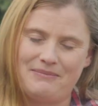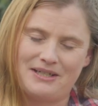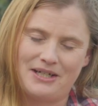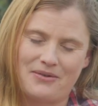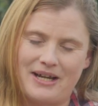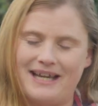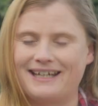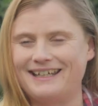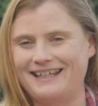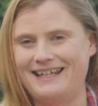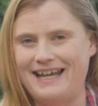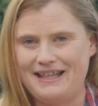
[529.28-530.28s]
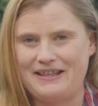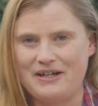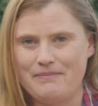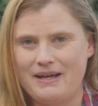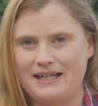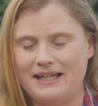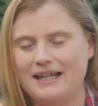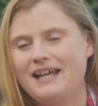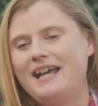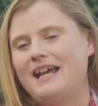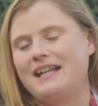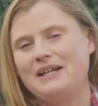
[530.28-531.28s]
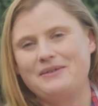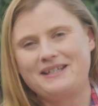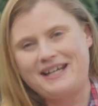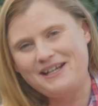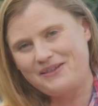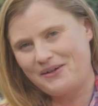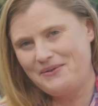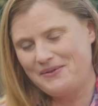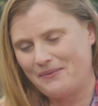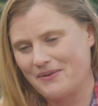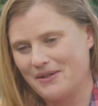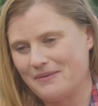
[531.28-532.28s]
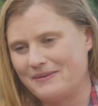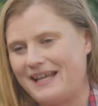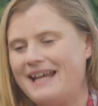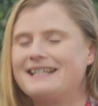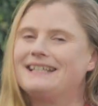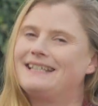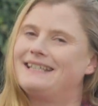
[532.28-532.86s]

them to Greg, get their money, and he would take those worms and